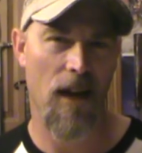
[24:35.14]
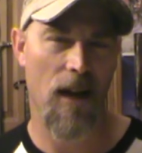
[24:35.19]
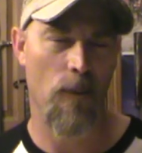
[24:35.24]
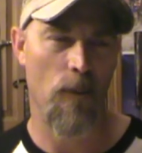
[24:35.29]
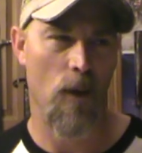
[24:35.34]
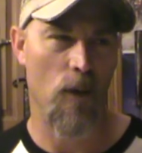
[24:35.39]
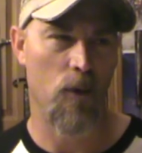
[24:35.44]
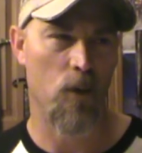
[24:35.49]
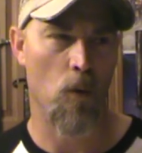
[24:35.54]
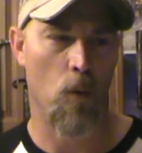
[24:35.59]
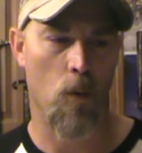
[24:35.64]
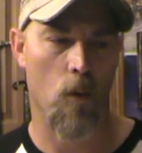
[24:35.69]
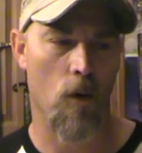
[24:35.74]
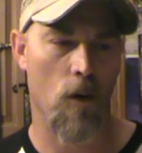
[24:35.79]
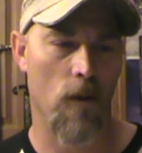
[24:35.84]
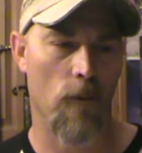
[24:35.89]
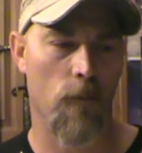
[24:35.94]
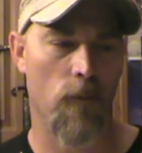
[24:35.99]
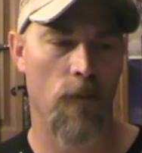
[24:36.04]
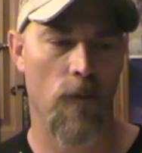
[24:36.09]
and the
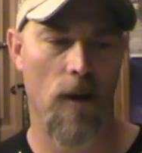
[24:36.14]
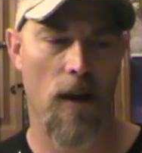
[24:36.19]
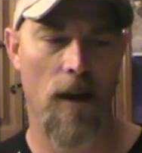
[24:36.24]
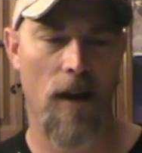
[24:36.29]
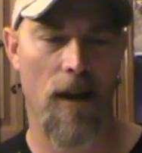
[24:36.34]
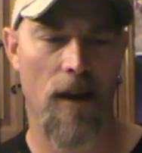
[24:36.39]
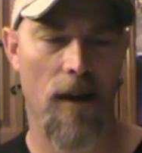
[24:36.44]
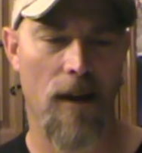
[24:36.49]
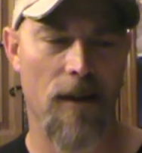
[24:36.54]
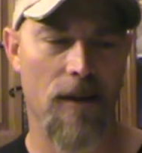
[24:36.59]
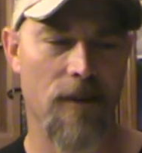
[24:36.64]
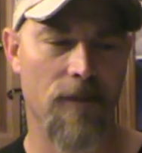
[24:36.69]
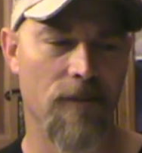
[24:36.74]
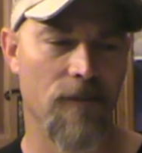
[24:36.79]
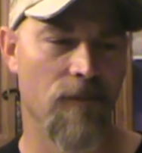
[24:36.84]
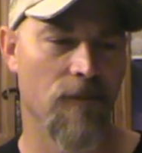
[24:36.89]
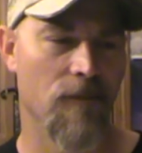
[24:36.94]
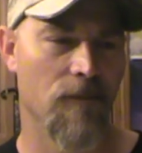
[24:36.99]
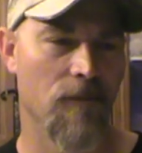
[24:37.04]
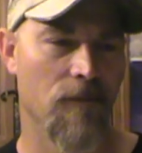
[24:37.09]
dwarf,
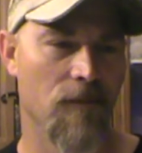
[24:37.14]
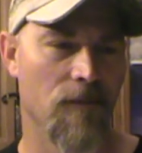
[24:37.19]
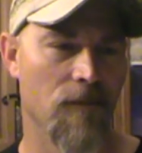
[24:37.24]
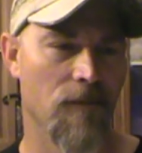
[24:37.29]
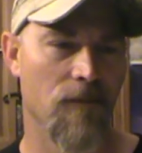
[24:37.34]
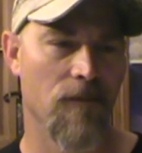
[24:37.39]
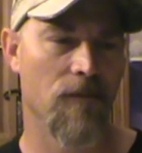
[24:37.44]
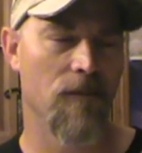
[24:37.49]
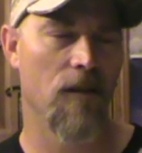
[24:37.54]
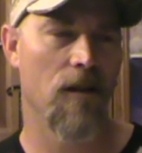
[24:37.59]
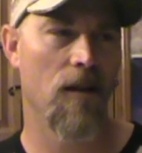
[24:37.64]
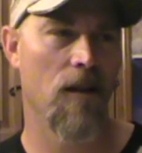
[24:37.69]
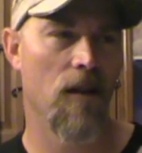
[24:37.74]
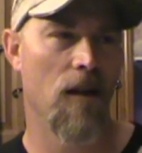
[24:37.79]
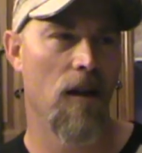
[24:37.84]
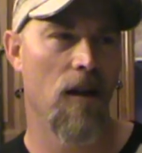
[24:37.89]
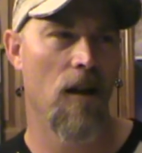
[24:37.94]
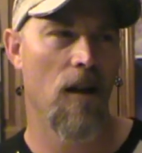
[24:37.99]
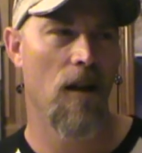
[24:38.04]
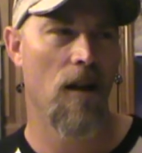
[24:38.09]
and
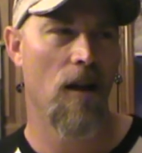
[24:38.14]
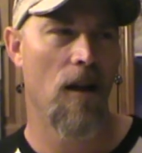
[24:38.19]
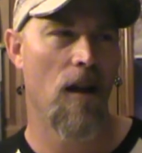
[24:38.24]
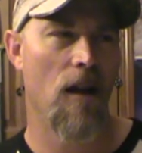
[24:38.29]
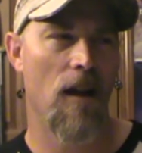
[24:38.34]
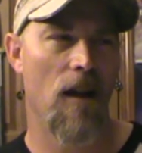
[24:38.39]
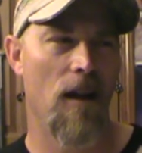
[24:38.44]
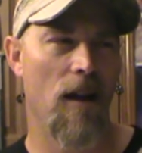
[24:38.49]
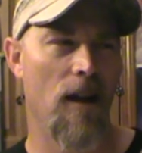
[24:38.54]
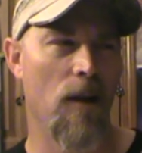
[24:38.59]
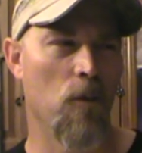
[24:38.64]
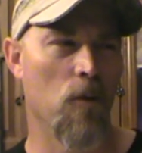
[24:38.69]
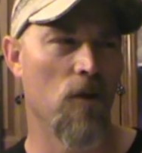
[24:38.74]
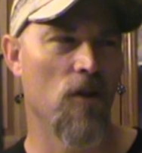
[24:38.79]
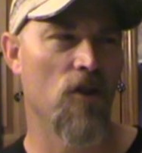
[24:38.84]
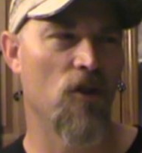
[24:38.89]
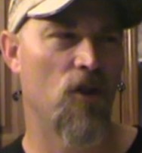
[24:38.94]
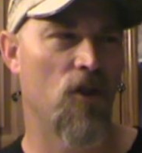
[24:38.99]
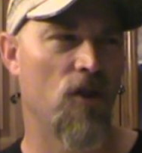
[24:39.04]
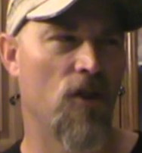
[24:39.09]
it
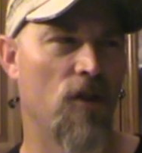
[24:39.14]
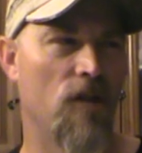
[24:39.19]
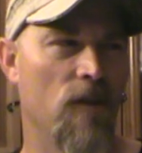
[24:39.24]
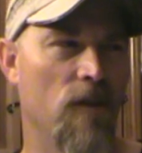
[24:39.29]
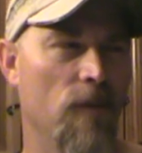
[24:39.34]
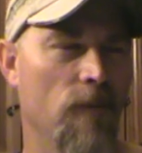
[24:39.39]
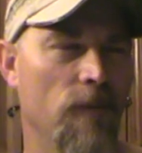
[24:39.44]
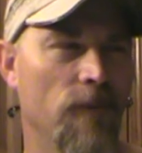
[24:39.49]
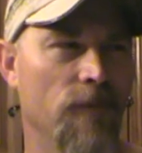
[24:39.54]
was